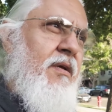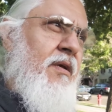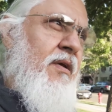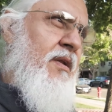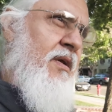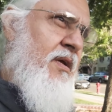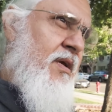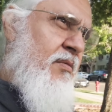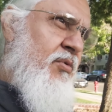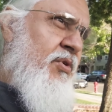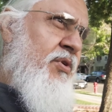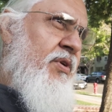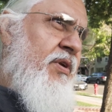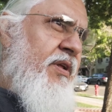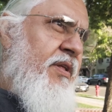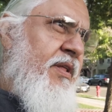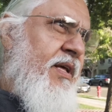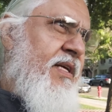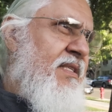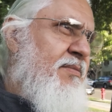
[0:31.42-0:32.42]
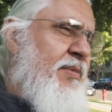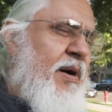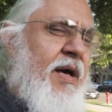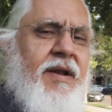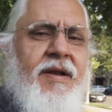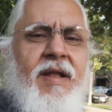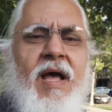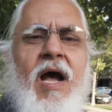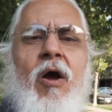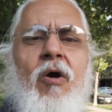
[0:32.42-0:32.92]
in a community that's
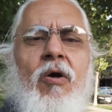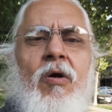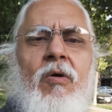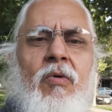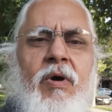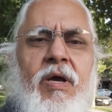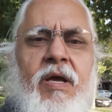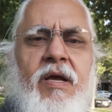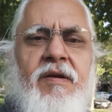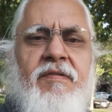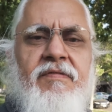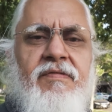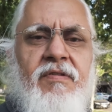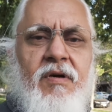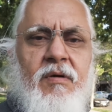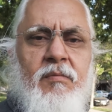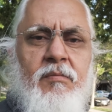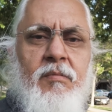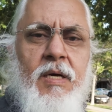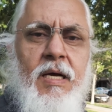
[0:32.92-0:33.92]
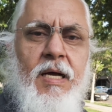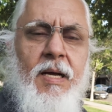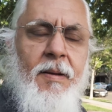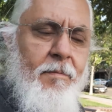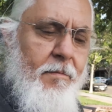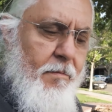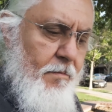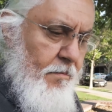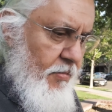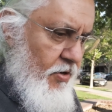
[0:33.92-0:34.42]
about an hour away from
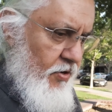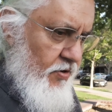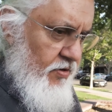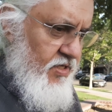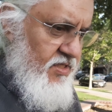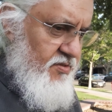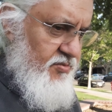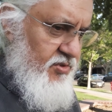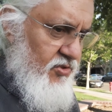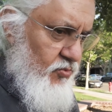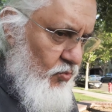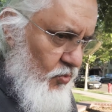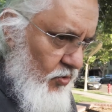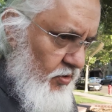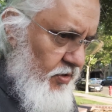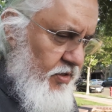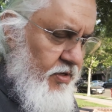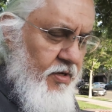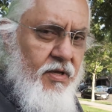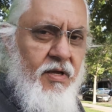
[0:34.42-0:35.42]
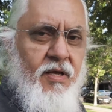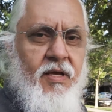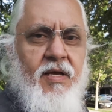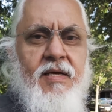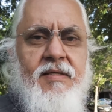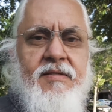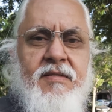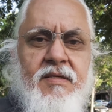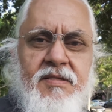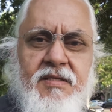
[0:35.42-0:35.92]
her husband's work
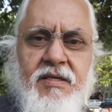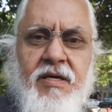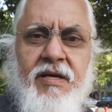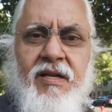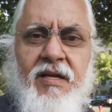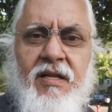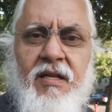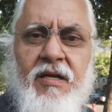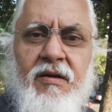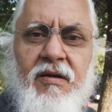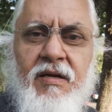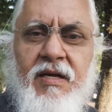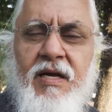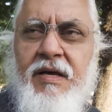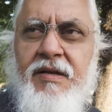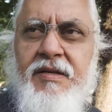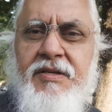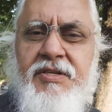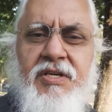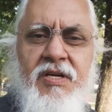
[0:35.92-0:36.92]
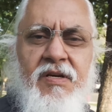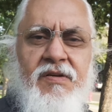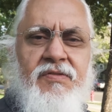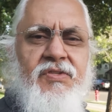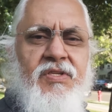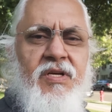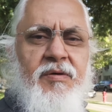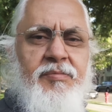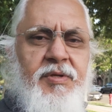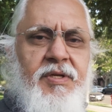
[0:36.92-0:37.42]
as the Santa Clara County
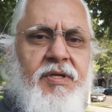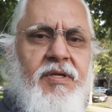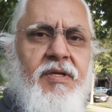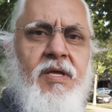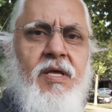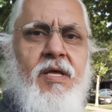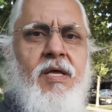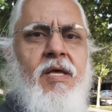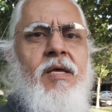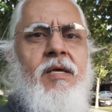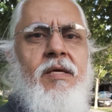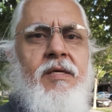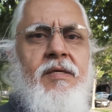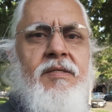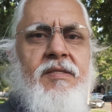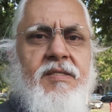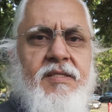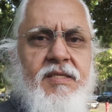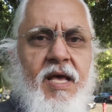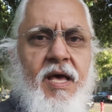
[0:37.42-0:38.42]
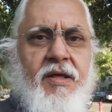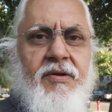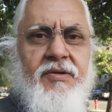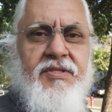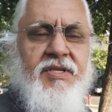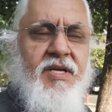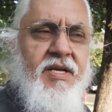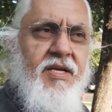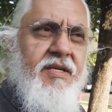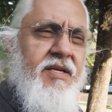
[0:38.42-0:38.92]
Sheriff's Deputy in San
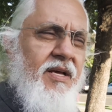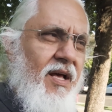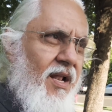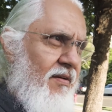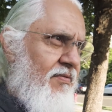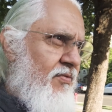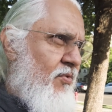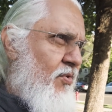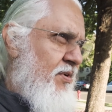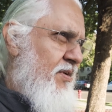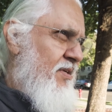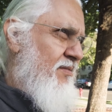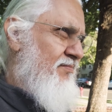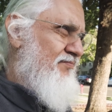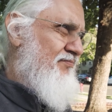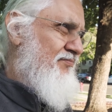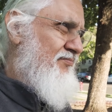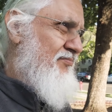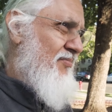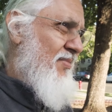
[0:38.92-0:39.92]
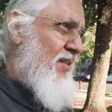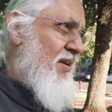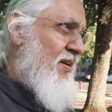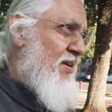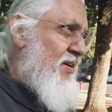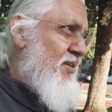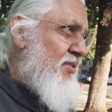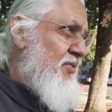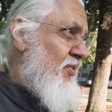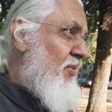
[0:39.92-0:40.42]
Jose, California.
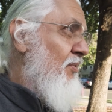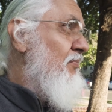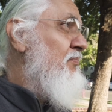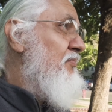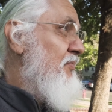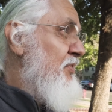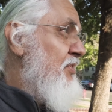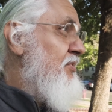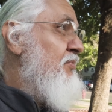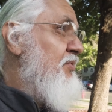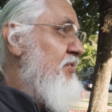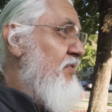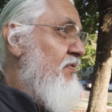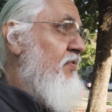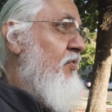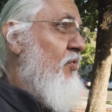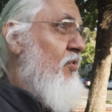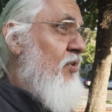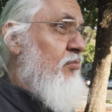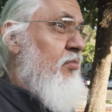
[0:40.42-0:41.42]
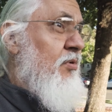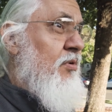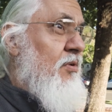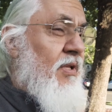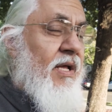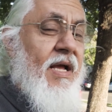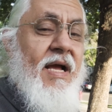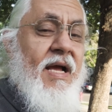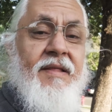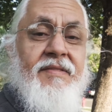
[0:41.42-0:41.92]
So this was affordable
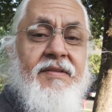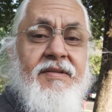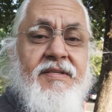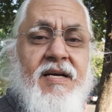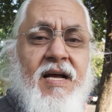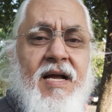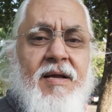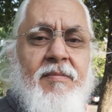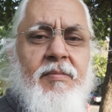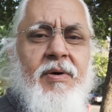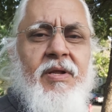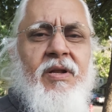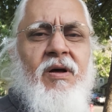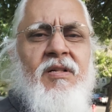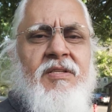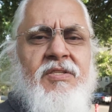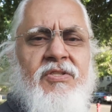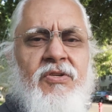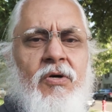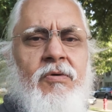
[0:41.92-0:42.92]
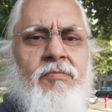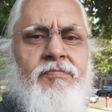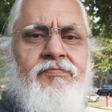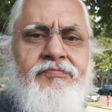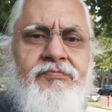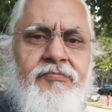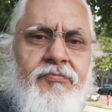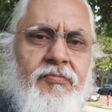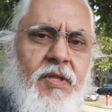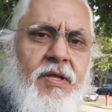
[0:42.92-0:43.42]
at the time, but also
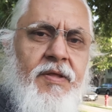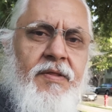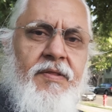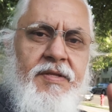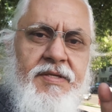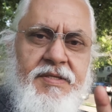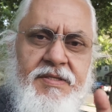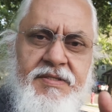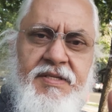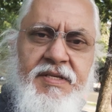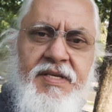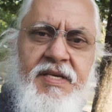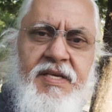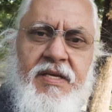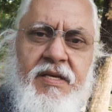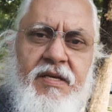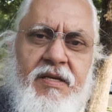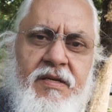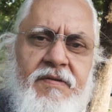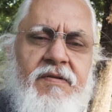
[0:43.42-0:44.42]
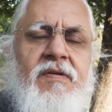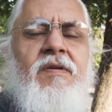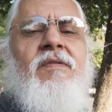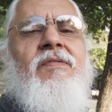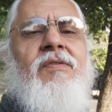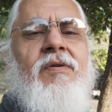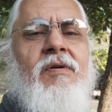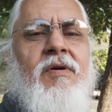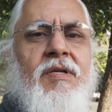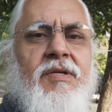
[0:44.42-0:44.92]
this is the key
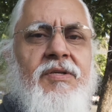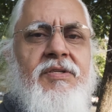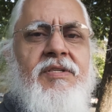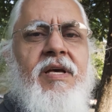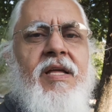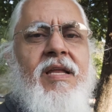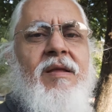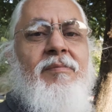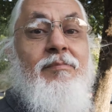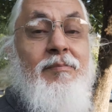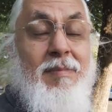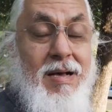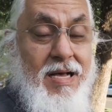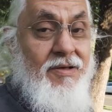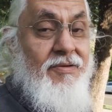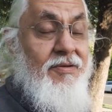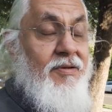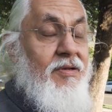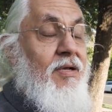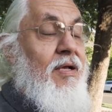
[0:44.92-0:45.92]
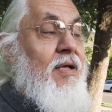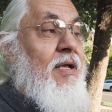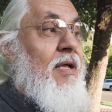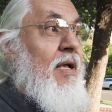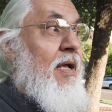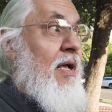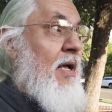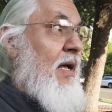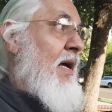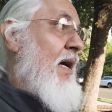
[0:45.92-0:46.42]
for understanding Mountain
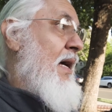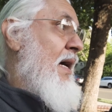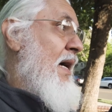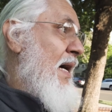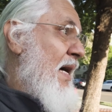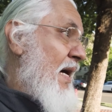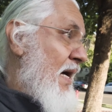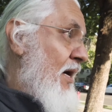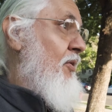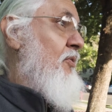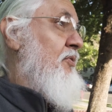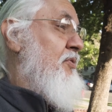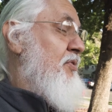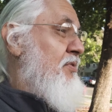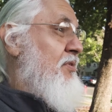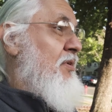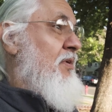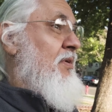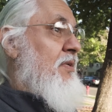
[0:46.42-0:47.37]
House,